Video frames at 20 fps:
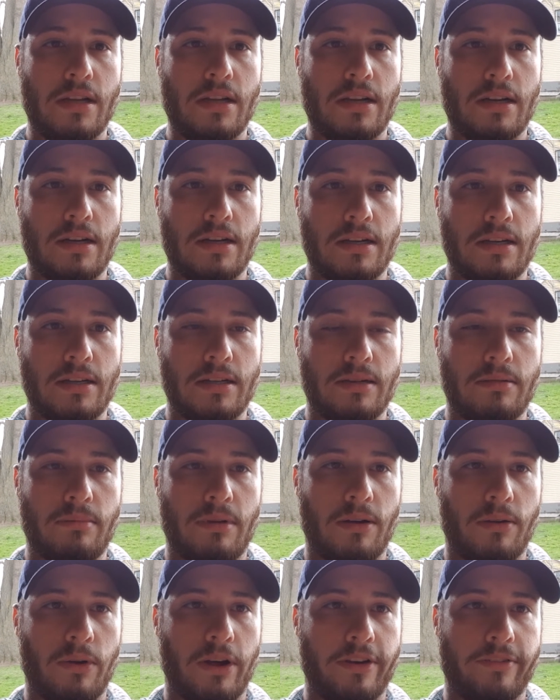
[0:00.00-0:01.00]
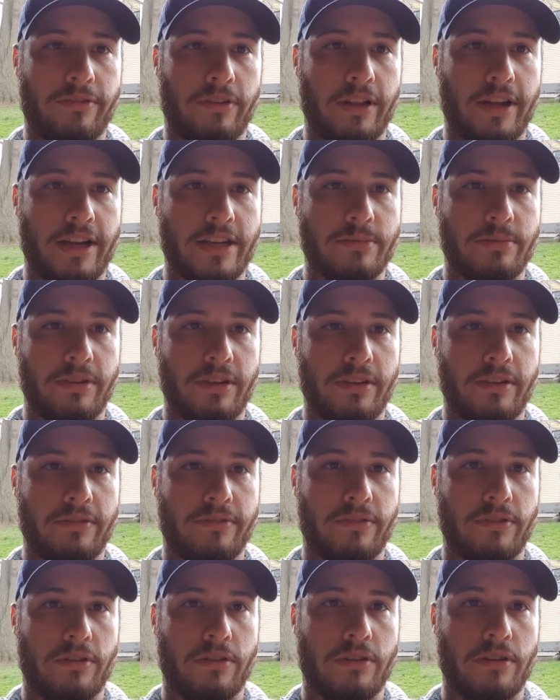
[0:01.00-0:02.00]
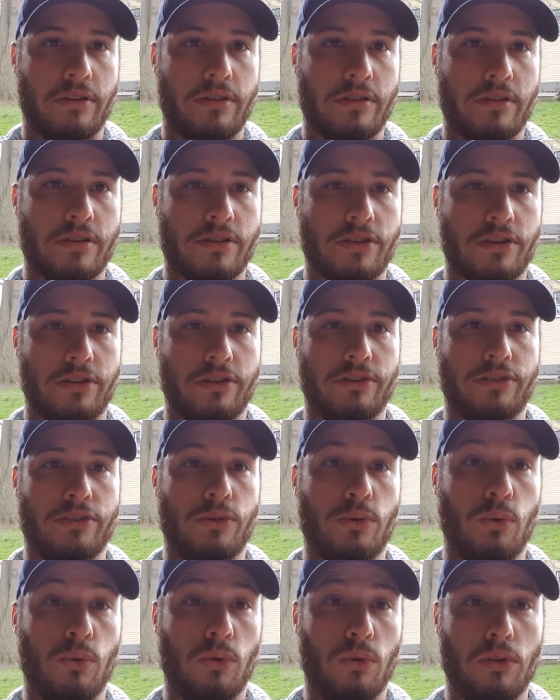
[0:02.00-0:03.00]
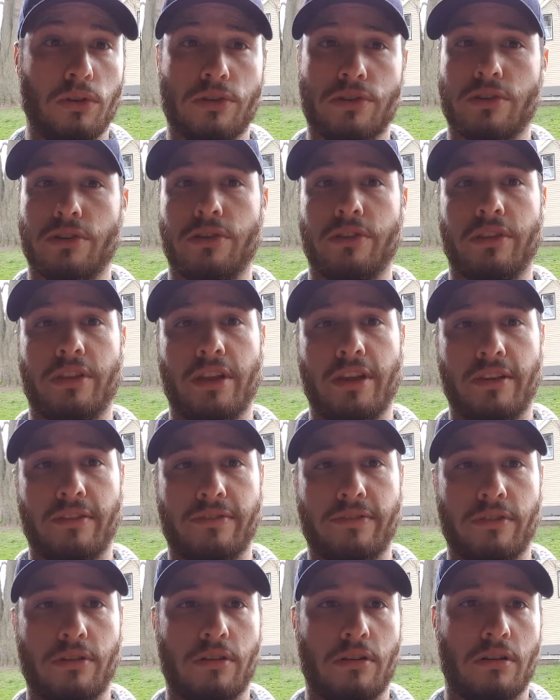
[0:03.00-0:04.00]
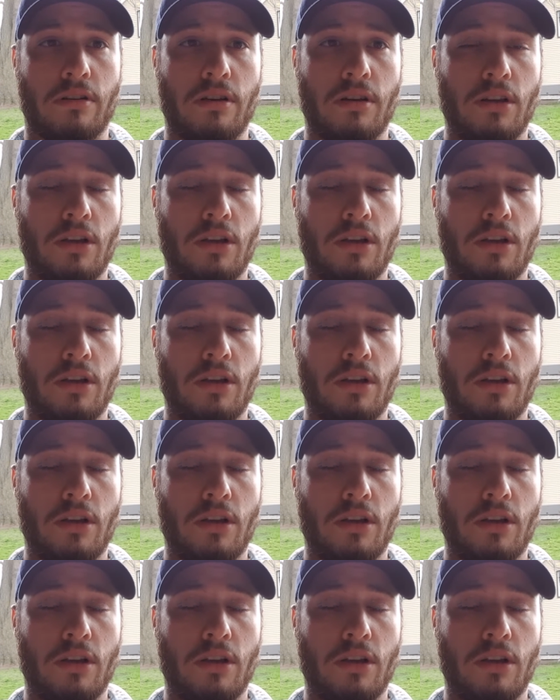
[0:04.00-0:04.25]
my wife will ask me for a certain tool, a certain thing for